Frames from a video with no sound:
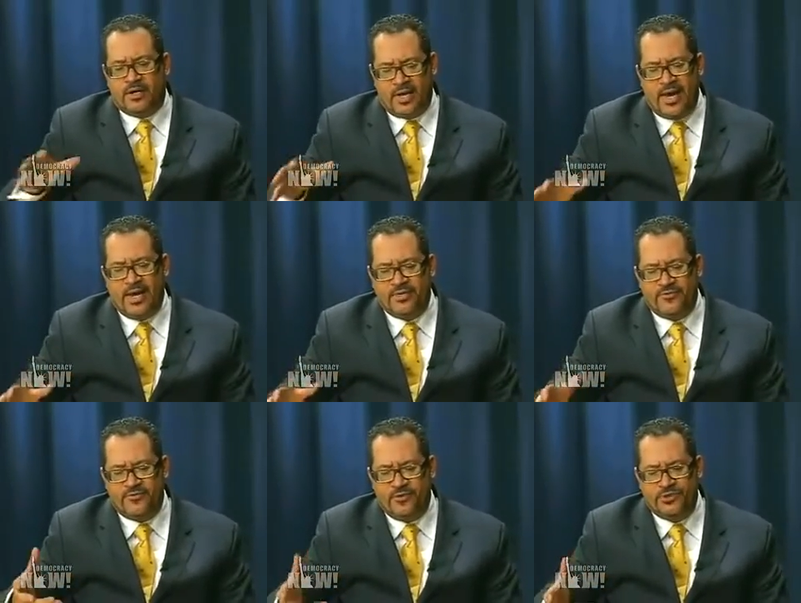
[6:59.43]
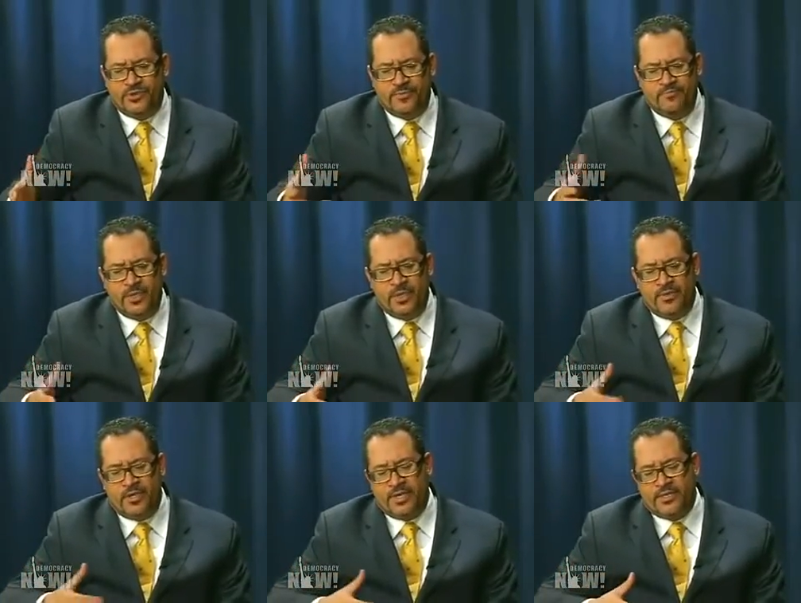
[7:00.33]
kind of future
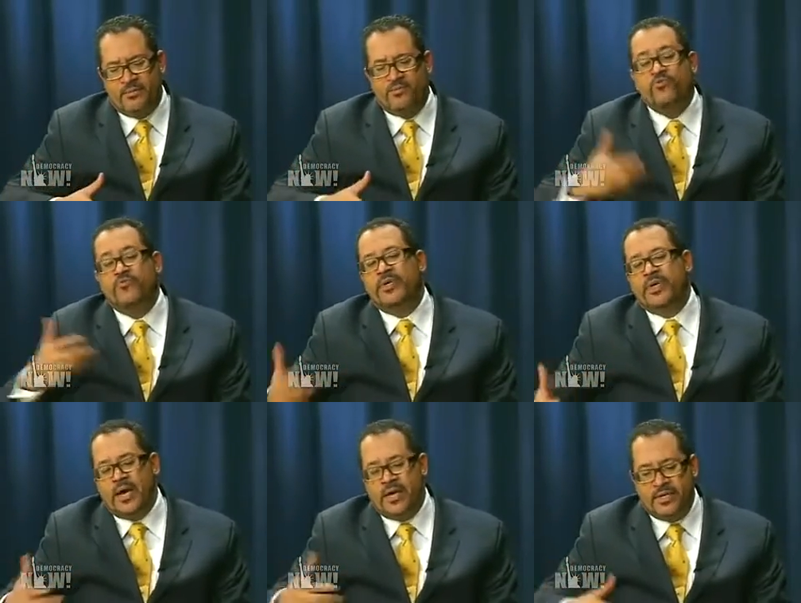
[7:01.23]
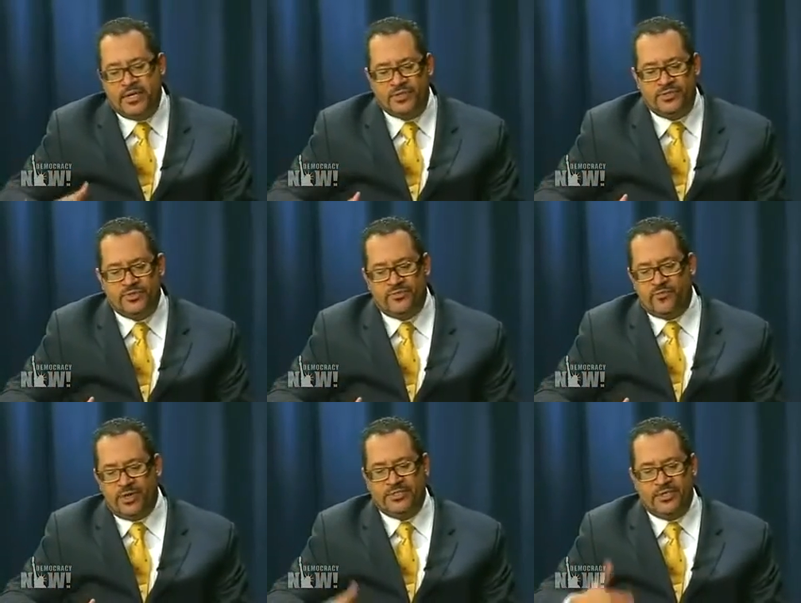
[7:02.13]
that moved beyond issues
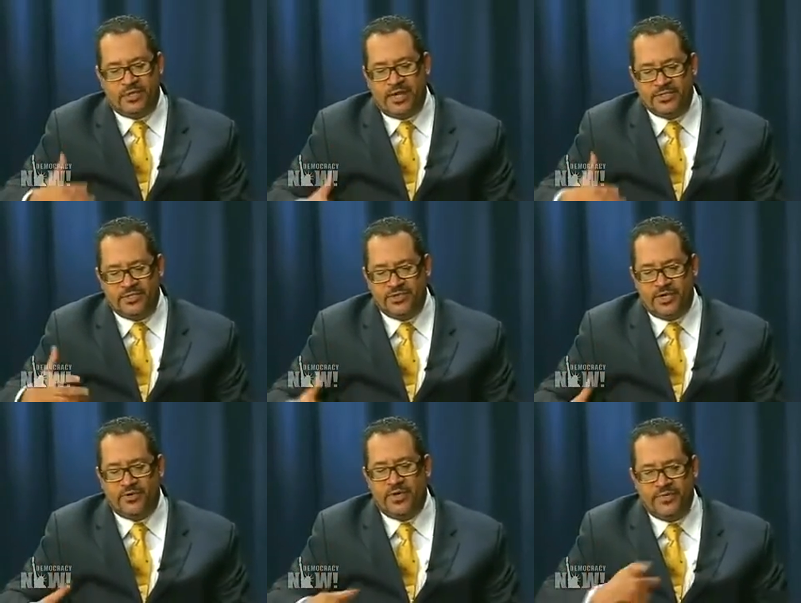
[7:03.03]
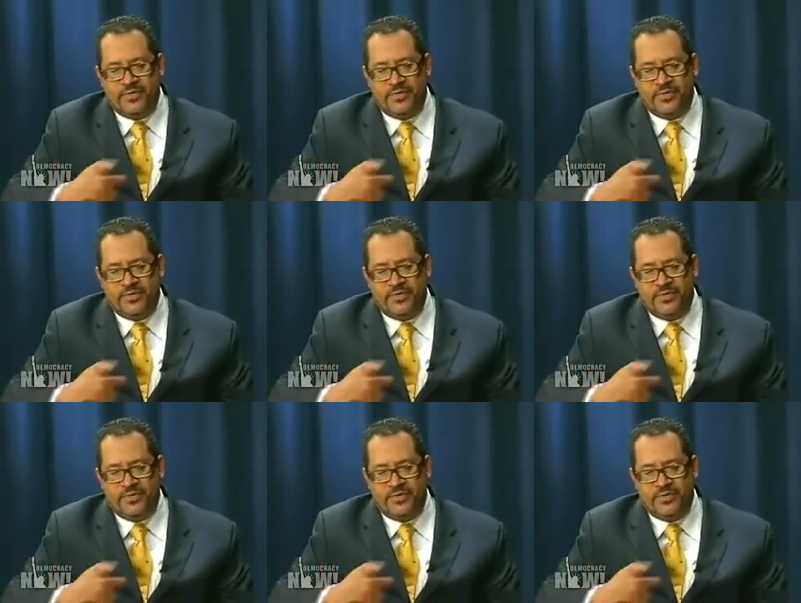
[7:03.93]
of race and class and gender